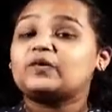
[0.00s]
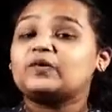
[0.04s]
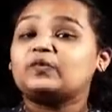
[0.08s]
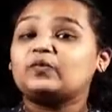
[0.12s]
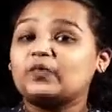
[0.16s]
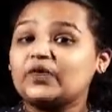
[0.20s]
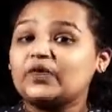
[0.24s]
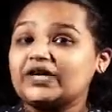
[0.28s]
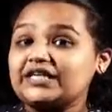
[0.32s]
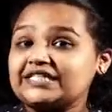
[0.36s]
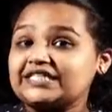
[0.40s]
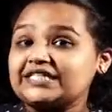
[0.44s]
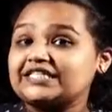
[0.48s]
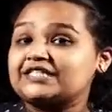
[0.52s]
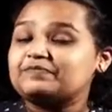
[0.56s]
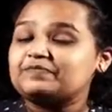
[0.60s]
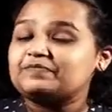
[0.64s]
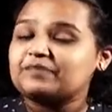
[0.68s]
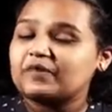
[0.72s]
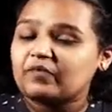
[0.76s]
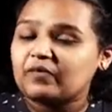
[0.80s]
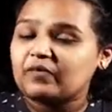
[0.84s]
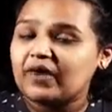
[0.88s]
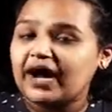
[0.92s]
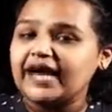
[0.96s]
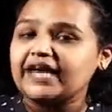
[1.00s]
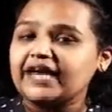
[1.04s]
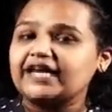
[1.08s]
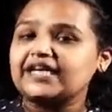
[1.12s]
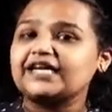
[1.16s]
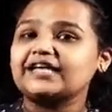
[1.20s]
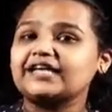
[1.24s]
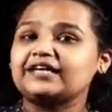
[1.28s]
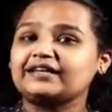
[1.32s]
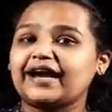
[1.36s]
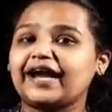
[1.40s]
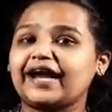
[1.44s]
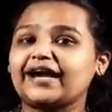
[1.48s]
which is
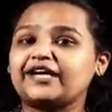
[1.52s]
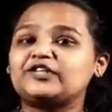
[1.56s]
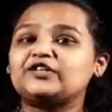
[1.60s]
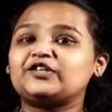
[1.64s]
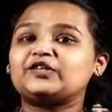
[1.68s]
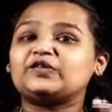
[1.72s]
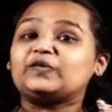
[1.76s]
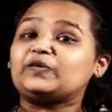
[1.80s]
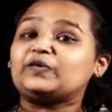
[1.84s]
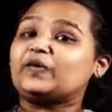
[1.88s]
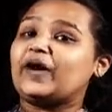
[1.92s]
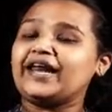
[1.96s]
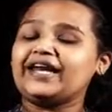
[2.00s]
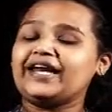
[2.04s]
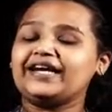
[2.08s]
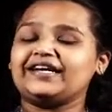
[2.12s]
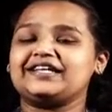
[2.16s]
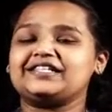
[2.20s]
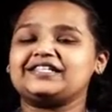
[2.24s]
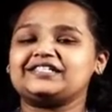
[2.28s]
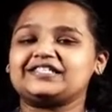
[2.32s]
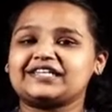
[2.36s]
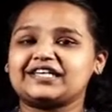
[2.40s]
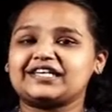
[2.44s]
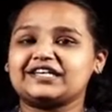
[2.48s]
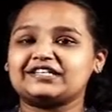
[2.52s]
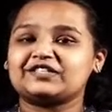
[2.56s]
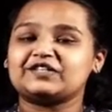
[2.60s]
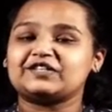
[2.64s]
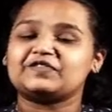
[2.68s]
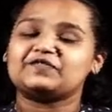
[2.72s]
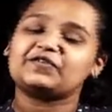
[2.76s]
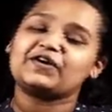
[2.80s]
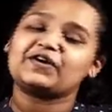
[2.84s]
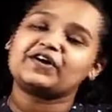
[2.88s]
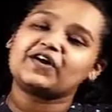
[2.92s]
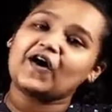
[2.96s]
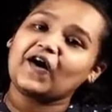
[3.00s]
providing right to quality education
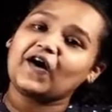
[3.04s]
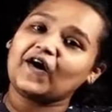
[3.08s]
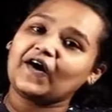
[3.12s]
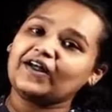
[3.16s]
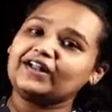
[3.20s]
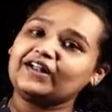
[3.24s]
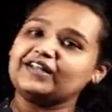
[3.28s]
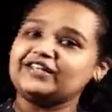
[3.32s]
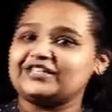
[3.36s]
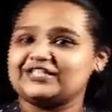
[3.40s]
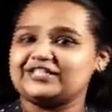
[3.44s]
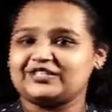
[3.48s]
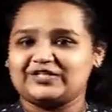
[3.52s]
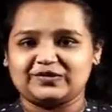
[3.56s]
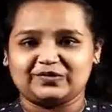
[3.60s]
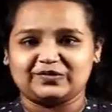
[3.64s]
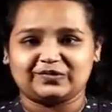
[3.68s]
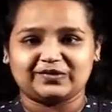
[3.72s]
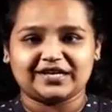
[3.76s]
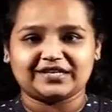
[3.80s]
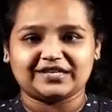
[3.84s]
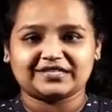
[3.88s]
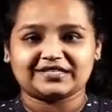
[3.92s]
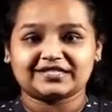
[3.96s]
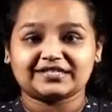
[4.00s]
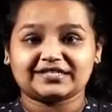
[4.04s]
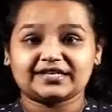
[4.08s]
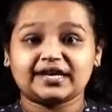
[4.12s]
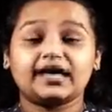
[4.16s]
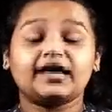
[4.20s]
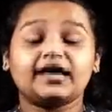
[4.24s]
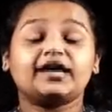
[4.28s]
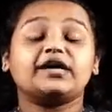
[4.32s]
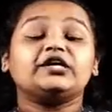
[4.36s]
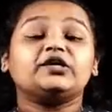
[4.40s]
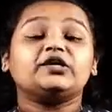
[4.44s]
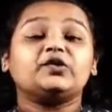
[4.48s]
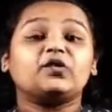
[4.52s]
for all the students.
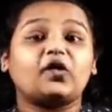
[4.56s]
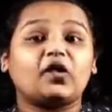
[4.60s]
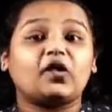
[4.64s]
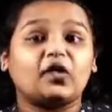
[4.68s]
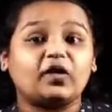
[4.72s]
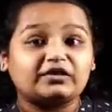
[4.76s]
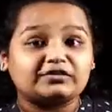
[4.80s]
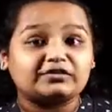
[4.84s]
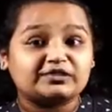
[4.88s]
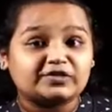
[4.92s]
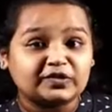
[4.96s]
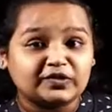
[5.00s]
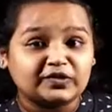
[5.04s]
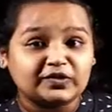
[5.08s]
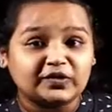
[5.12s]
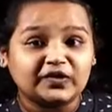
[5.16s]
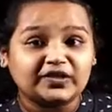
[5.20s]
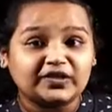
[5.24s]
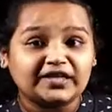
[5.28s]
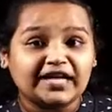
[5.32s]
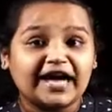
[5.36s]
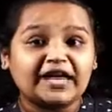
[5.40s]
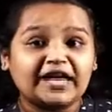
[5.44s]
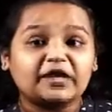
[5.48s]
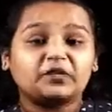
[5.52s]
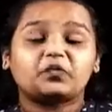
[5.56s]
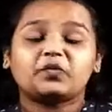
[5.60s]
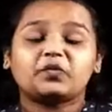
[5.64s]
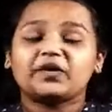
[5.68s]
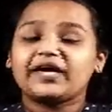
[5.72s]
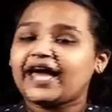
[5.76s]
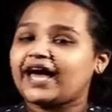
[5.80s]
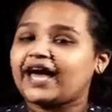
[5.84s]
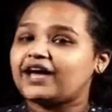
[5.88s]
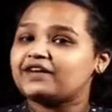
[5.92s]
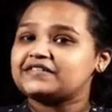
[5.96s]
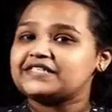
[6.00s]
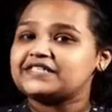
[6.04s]
You also know that we
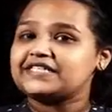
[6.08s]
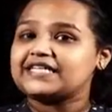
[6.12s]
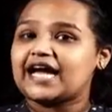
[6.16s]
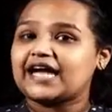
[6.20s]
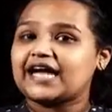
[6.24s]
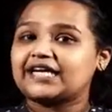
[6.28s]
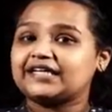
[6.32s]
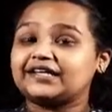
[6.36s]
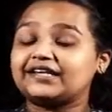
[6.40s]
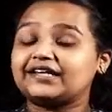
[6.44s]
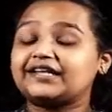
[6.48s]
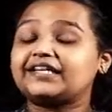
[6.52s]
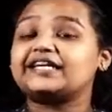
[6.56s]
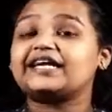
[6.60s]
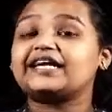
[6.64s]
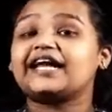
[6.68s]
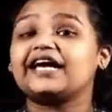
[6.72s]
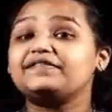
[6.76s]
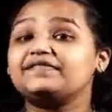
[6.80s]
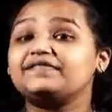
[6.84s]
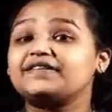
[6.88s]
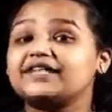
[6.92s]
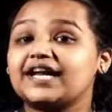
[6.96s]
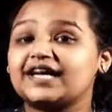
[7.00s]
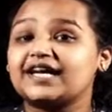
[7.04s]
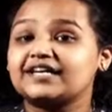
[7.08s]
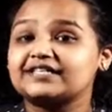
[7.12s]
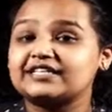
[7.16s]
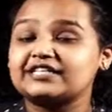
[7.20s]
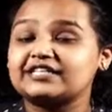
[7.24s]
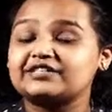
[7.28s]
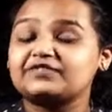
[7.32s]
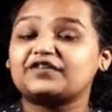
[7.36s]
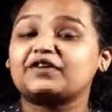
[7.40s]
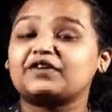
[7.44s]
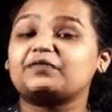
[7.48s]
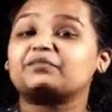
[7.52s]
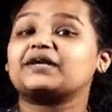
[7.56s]
have started live
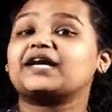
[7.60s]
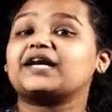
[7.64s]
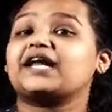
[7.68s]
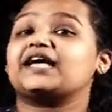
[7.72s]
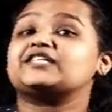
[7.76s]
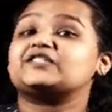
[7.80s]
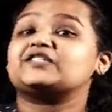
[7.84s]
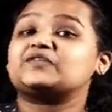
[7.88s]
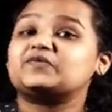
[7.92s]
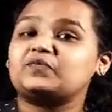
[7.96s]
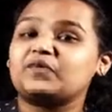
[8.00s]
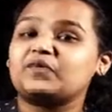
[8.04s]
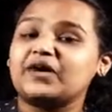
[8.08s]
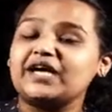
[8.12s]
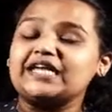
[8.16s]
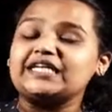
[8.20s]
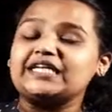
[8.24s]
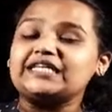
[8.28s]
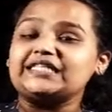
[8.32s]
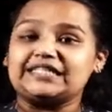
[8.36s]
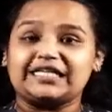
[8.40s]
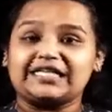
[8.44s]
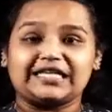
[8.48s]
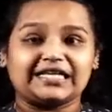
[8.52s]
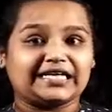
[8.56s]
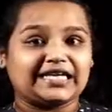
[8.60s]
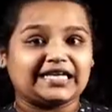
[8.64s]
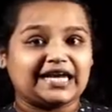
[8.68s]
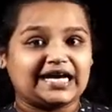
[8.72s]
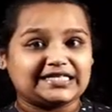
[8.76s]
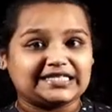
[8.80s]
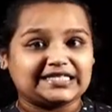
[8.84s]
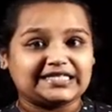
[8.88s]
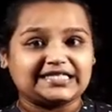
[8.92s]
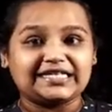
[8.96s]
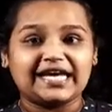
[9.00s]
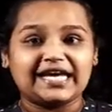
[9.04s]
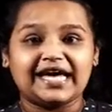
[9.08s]
classes from class 1 till
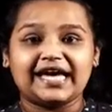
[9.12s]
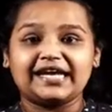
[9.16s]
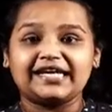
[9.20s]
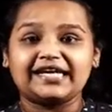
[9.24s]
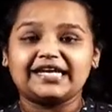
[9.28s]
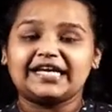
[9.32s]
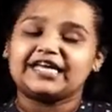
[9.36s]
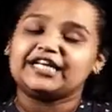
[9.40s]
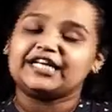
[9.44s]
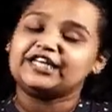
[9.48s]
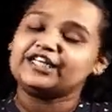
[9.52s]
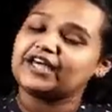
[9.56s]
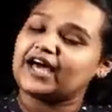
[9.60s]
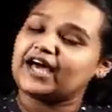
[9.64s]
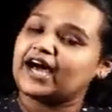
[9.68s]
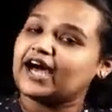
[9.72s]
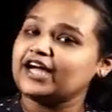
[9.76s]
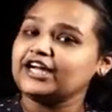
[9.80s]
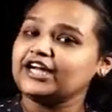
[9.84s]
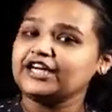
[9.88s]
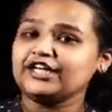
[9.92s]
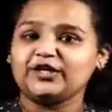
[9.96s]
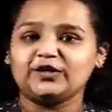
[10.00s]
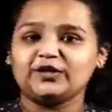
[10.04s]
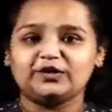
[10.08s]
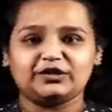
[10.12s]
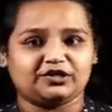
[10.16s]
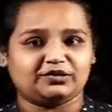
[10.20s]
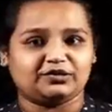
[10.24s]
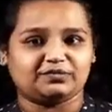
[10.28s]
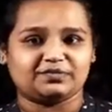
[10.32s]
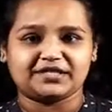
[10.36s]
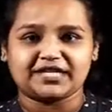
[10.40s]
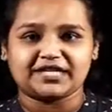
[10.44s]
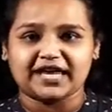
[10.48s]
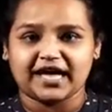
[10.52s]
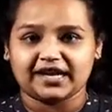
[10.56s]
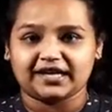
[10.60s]
class 10 in our YouTube
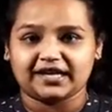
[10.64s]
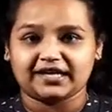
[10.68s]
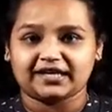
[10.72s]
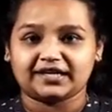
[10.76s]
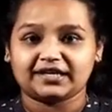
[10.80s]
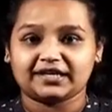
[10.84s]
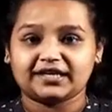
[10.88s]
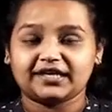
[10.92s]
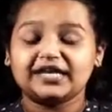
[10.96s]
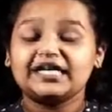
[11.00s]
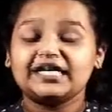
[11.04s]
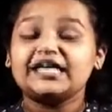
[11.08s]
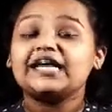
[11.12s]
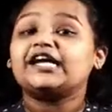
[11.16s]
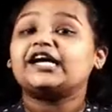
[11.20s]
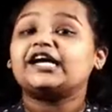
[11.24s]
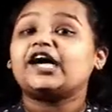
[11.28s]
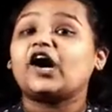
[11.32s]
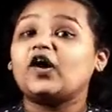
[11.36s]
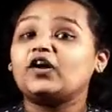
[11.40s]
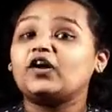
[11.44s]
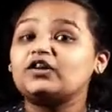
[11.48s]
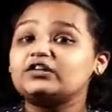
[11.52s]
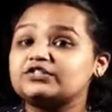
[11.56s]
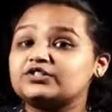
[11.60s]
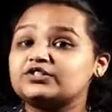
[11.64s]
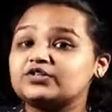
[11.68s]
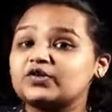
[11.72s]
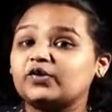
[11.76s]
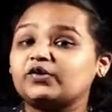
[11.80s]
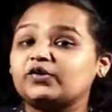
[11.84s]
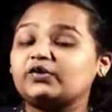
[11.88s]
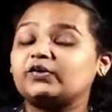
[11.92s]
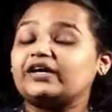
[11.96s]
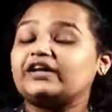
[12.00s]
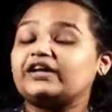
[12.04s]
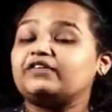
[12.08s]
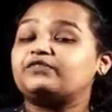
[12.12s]
channel. Also,
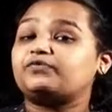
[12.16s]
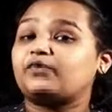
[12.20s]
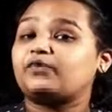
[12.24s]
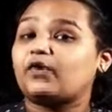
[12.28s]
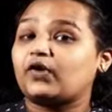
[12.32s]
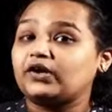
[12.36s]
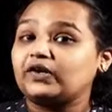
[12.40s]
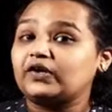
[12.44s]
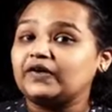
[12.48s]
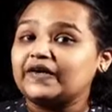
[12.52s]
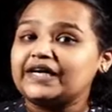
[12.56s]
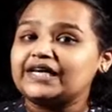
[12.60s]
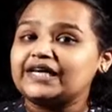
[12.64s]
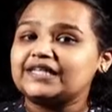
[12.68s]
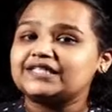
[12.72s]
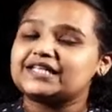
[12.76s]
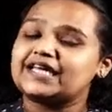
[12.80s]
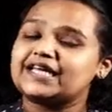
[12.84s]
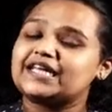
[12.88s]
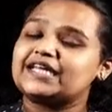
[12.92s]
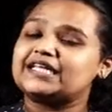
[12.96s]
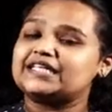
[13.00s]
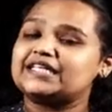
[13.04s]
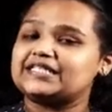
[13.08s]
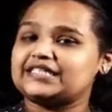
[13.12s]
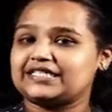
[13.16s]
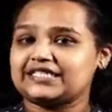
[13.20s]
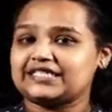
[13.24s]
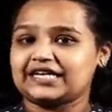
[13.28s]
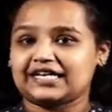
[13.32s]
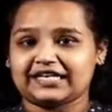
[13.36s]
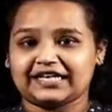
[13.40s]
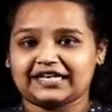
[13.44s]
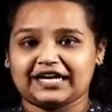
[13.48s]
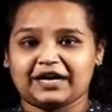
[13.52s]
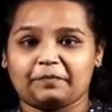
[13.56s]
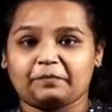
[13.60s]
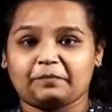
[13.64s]
you can follow us in
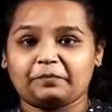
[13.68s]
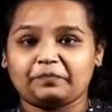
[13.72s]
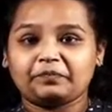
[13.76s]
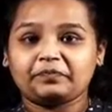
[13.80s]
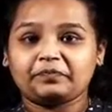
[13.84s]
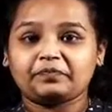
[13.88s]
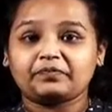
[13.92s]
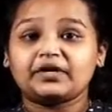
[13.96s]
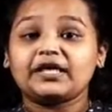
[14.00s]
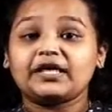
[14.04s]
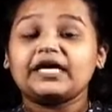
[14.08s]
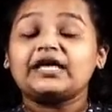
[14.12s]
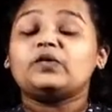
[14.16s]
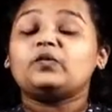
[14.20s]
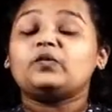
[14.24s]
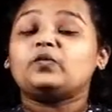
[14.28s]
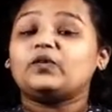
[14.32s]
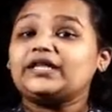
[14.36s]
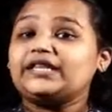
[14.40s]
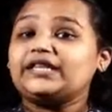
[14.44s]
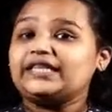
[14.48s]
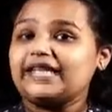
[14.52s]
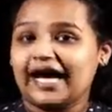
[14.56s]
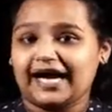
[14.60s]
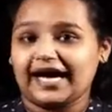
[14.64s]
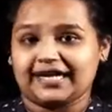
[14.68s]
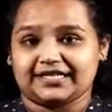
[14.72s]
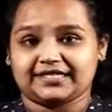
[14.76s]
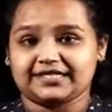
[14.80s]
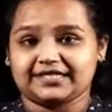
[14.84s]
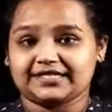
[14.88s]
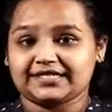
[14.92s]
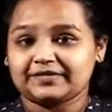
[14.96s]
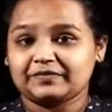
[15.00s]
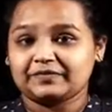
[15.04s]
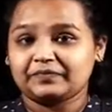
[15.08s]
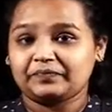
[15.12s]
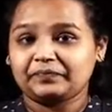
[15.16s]
Instagram. With
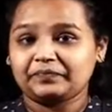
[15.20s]
that,